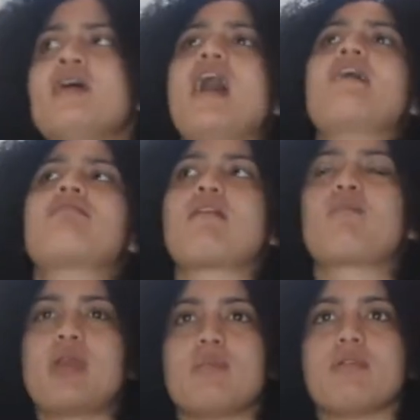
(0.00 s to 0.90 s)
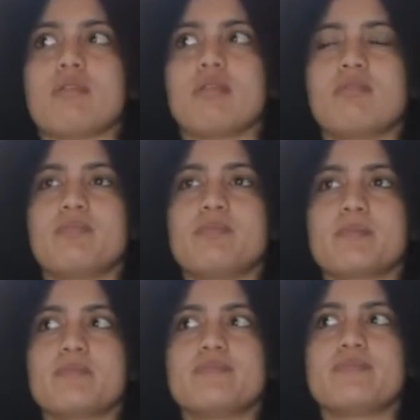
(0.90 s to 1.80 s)
I think people
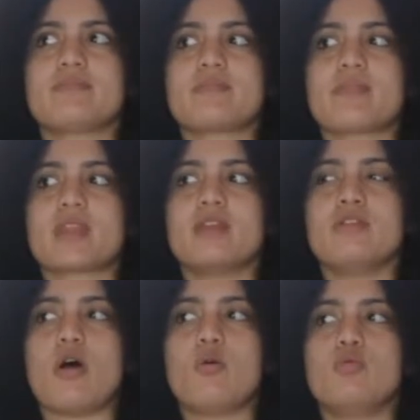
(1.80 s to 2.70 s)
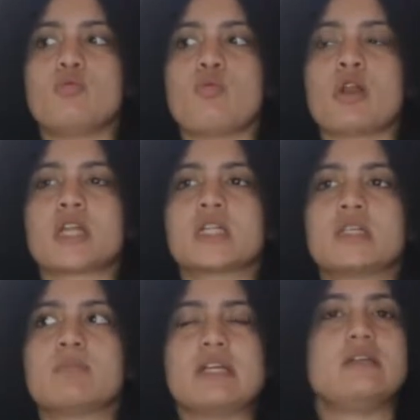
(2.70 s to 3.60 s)
wanted it
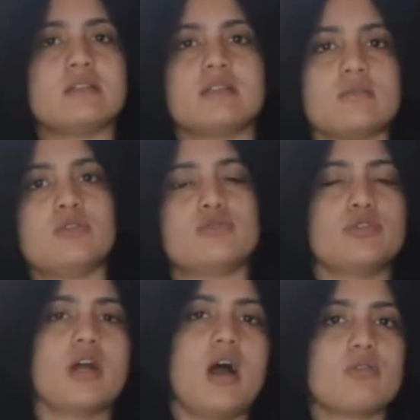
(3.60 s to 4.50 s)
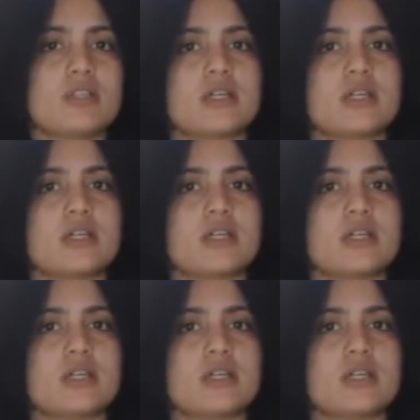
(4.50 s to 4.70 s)
to be easier to move around,